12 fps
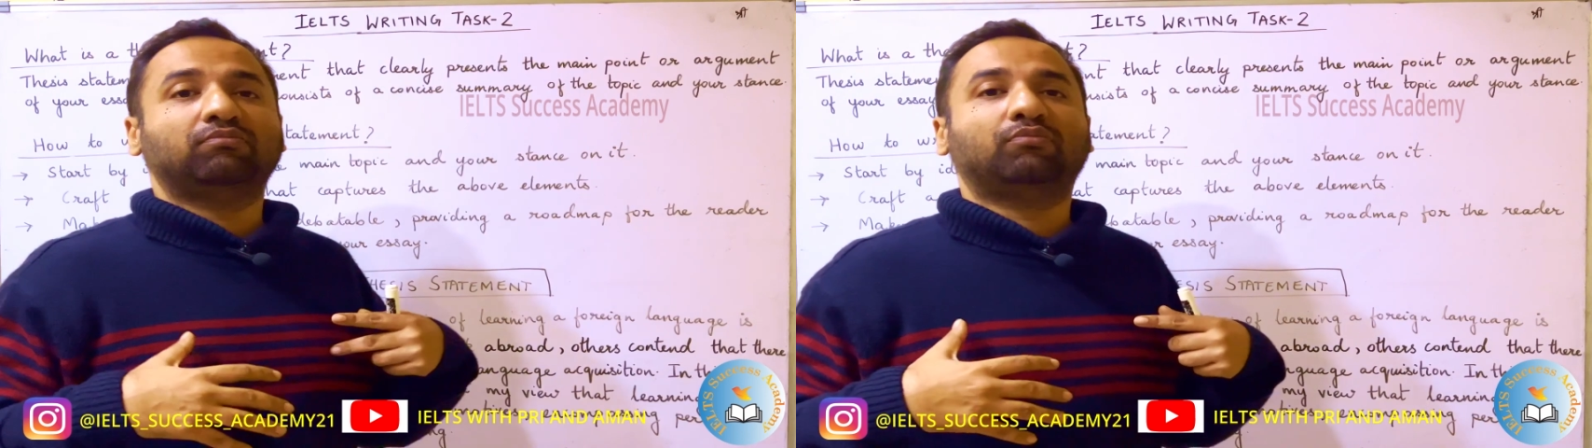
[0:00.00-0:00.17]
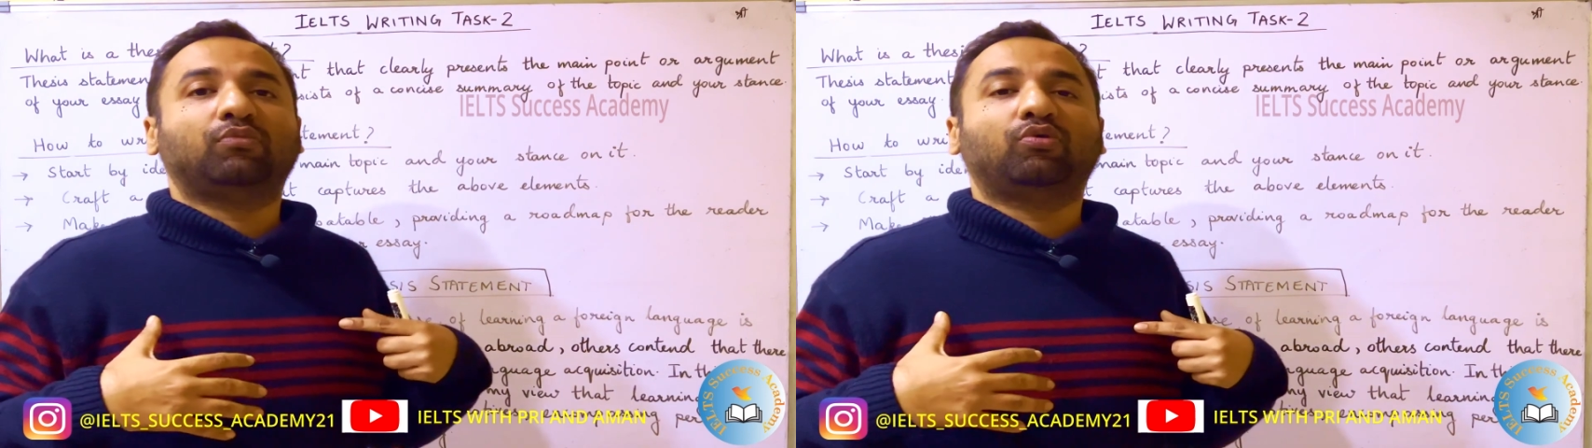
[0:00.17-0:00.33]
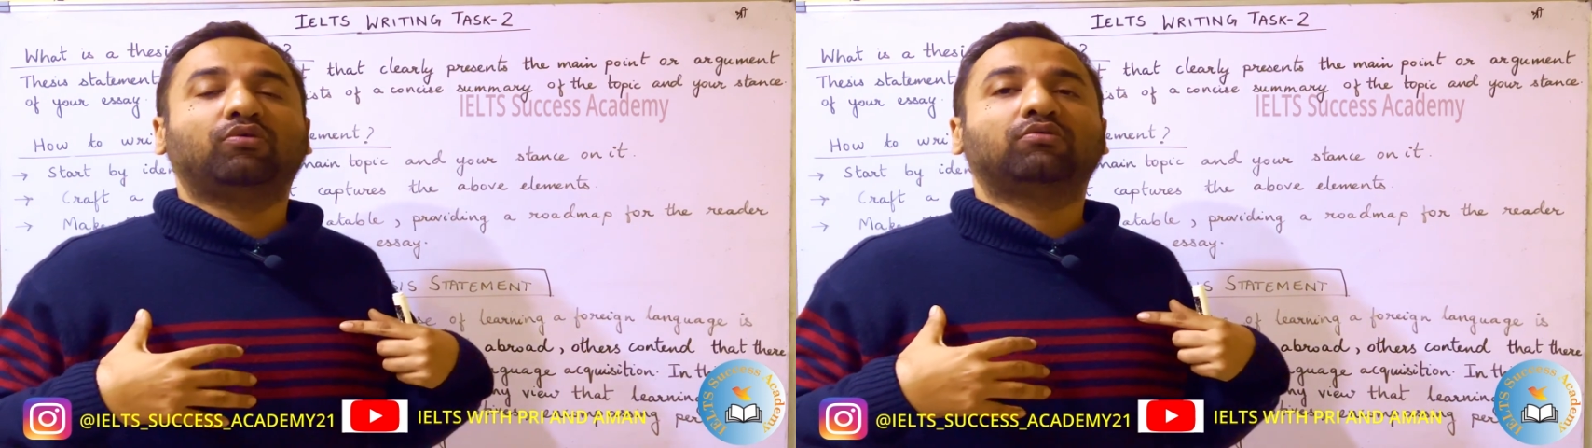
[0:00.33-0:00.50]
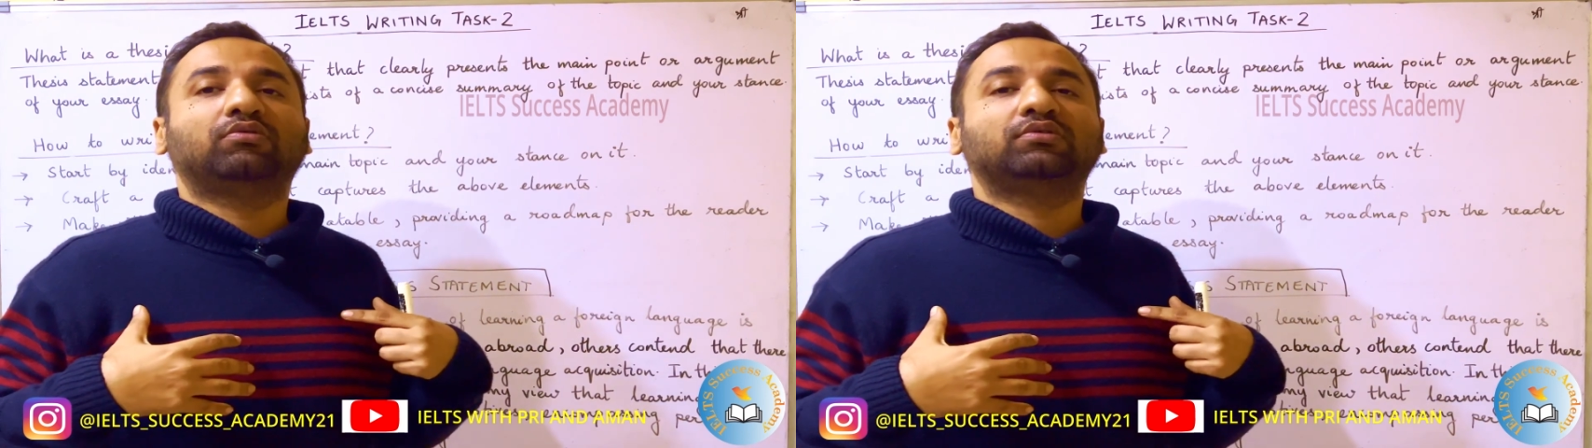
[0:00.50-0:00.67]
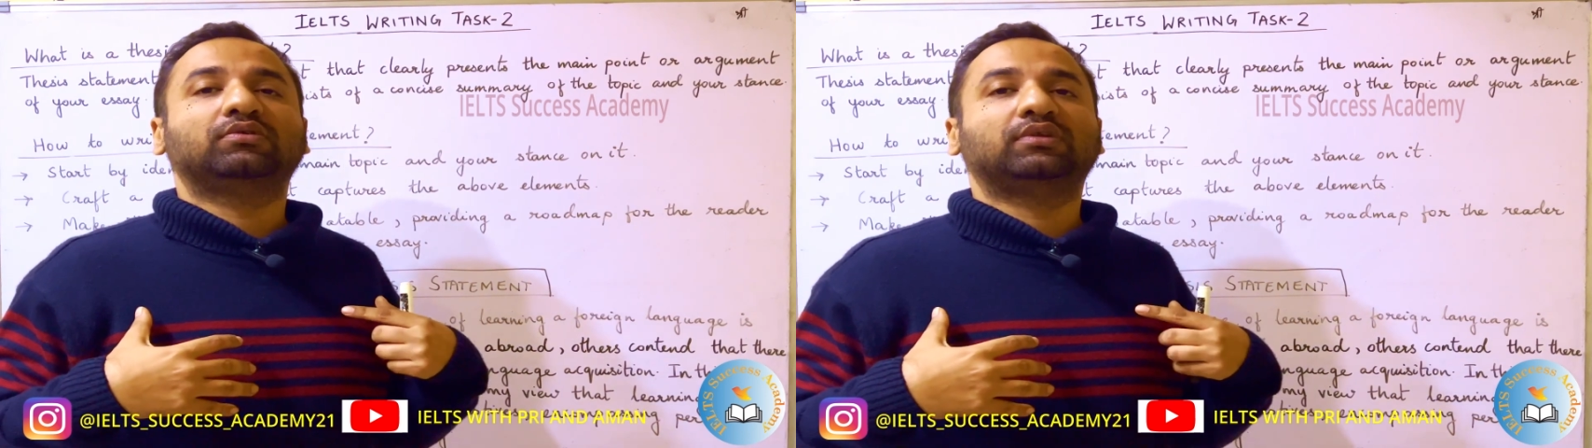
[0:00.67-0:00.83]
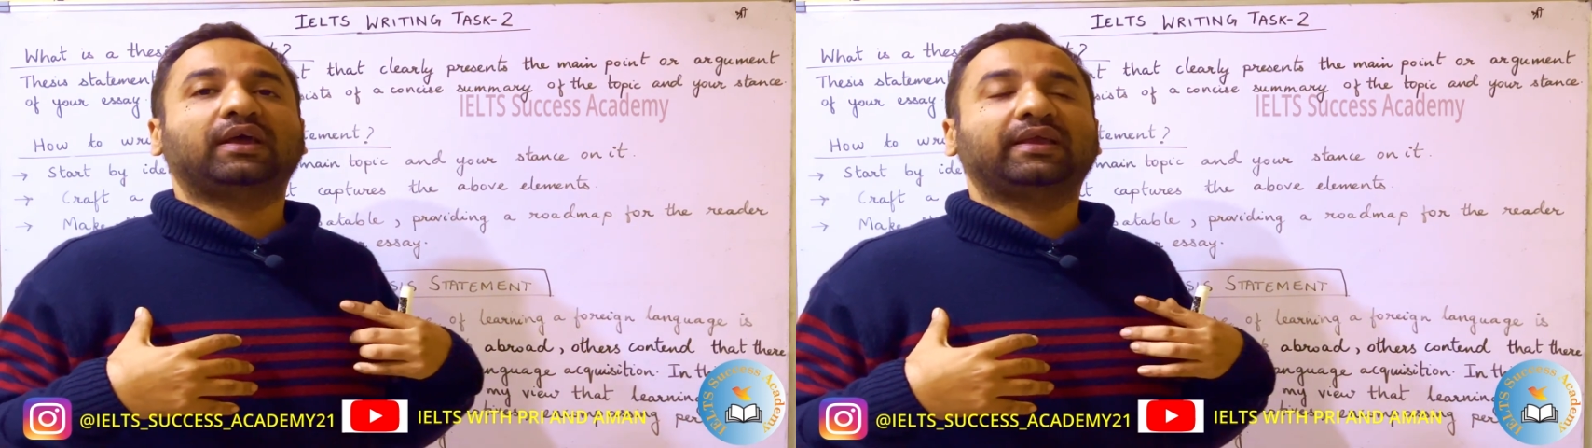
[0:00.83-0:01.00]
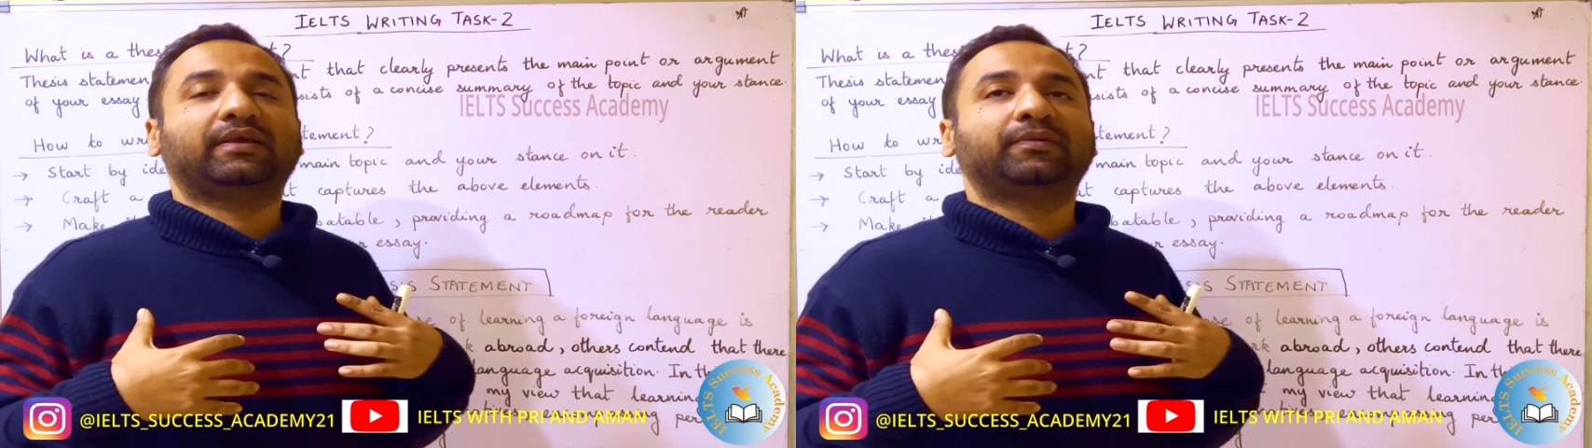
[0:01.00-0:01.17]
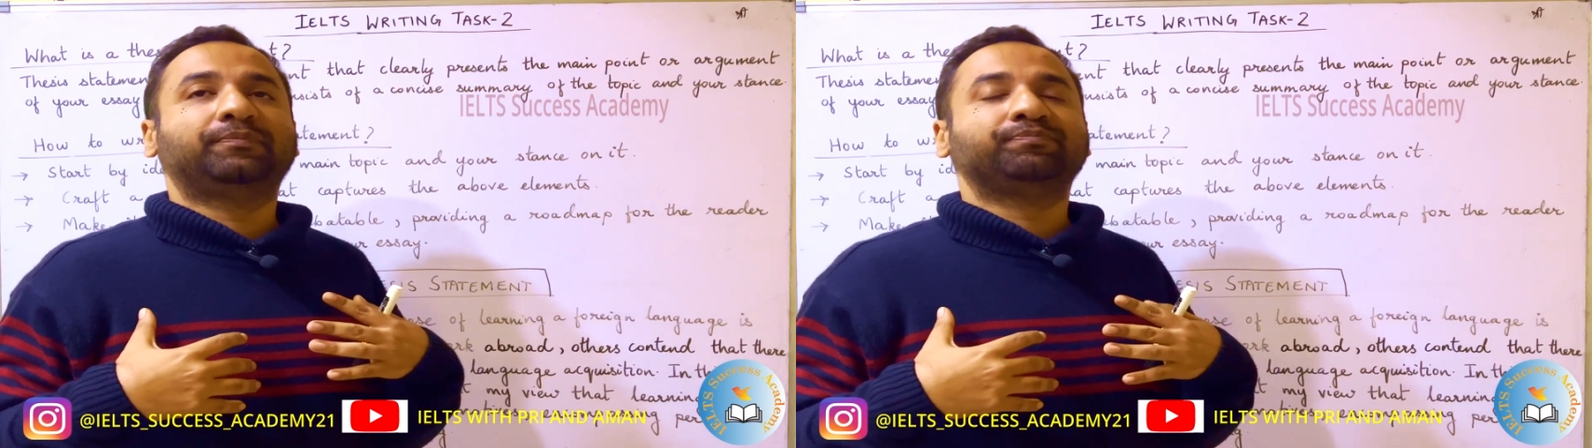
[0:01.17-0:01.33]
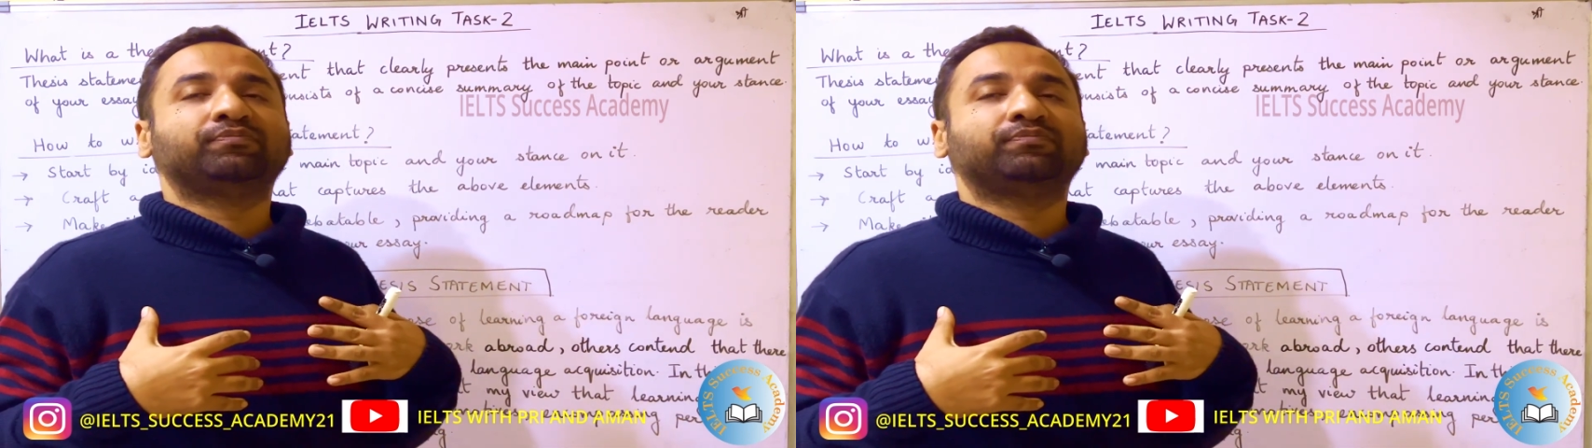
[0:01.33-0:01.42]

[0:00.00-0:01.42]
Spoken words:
more like